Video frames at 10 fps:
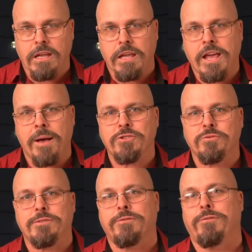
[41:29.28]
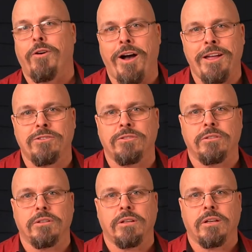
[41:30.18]
He comes to his final
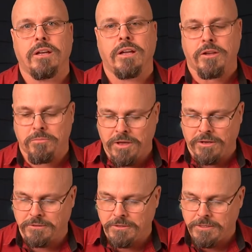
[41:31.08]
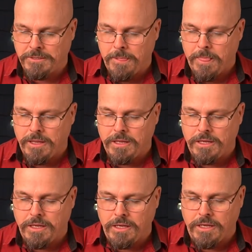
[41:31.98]
Habel
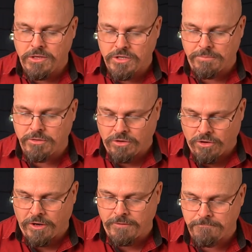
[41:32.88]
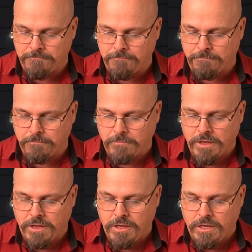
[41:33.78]
in chapter 9.
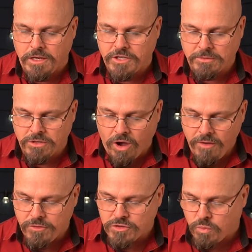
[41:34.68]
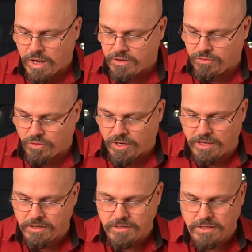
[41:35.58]
In chapter 9, verse 1 to
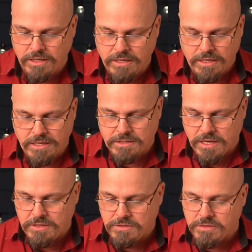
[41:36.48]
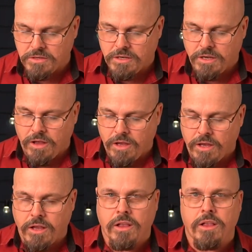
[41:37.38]
3, he says,
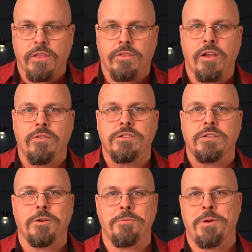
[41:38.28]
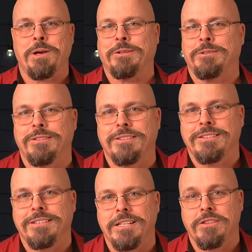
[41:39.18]
there is Habel
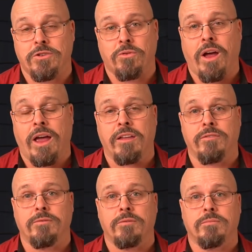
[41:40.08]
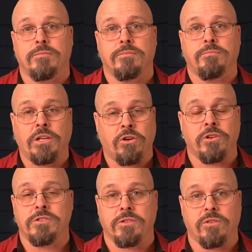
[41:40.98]
in the grave
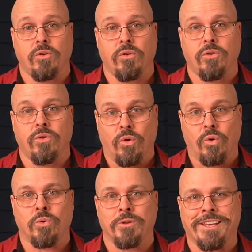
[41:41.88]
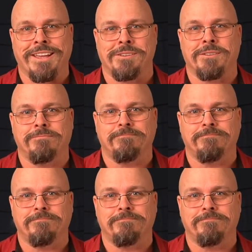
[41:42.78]
because all get it.